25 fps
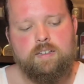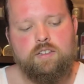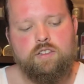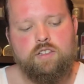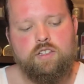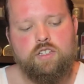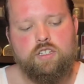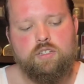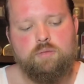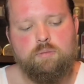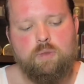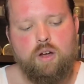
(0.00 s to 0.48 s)

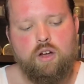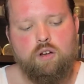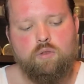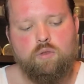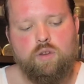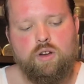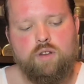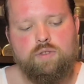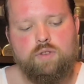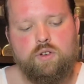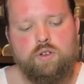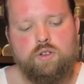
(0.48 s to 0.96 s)
the small
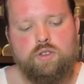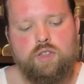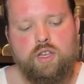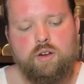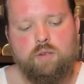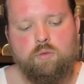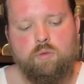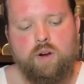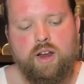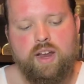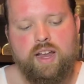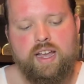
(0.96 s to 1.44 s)
river
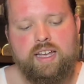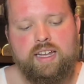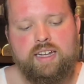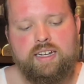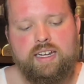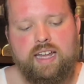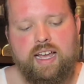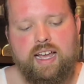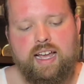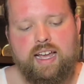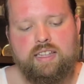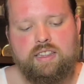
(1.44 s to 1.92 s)
that
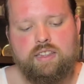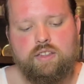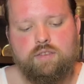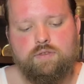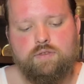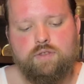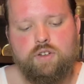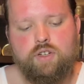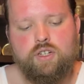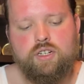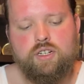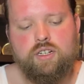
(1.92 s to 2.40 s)
ran at the
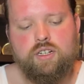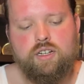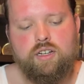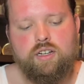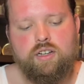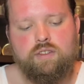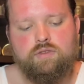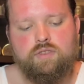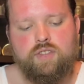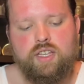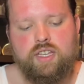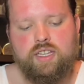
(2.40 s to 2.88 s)
foot
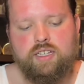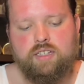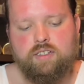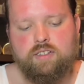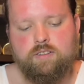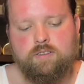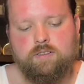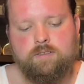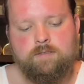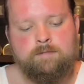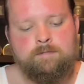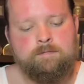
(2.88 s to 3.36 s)
of the
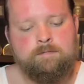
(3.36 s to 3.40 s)
hill.